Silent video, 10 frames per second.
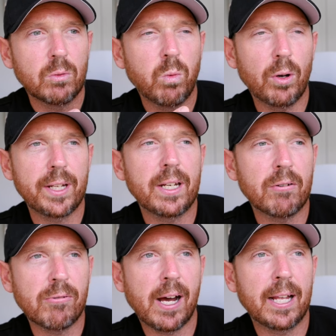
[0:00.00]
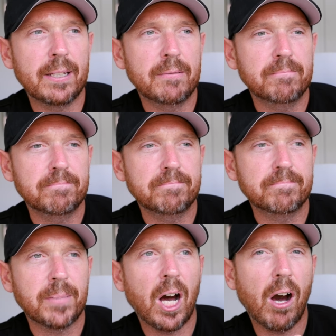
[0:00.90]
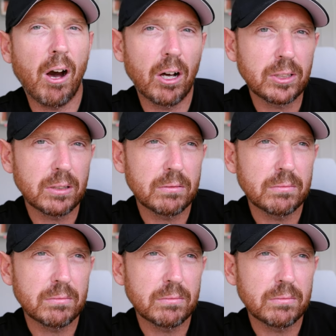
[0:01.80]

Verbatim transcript: wanting to run hard.